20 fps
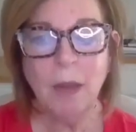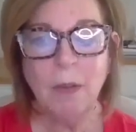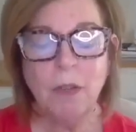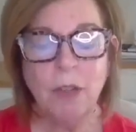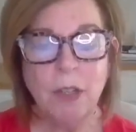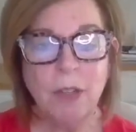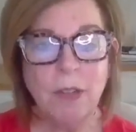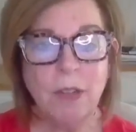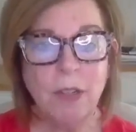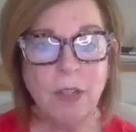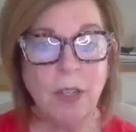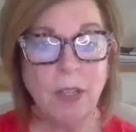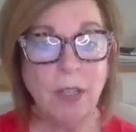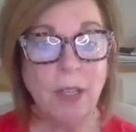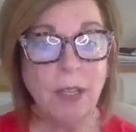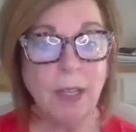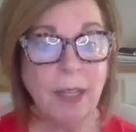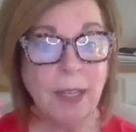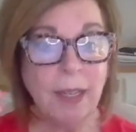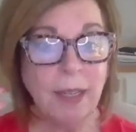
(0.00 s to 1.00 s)
just
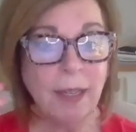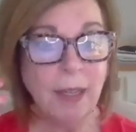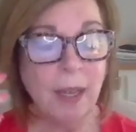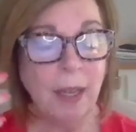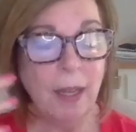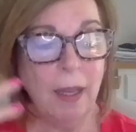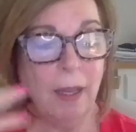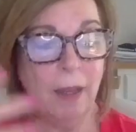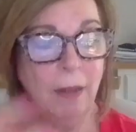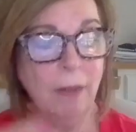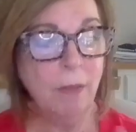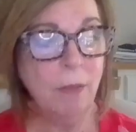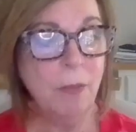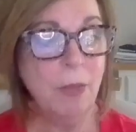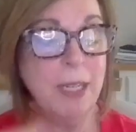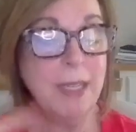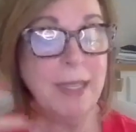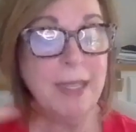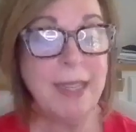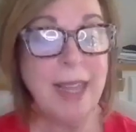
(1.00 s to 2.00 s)
to
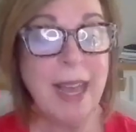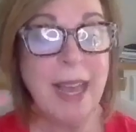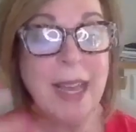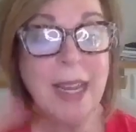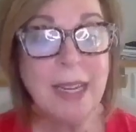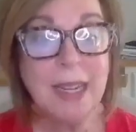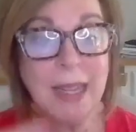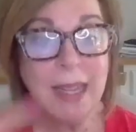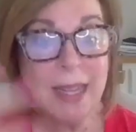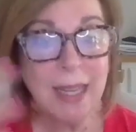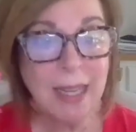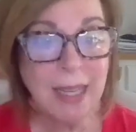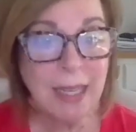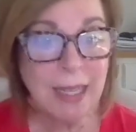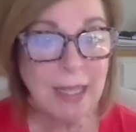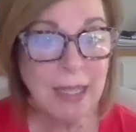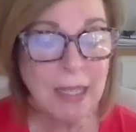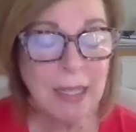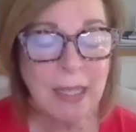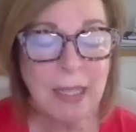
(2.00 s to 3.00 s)
reset
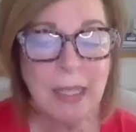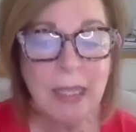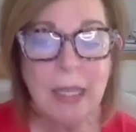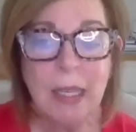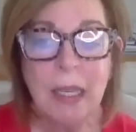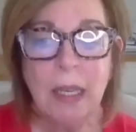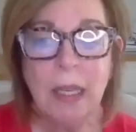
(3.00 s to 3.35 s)
things.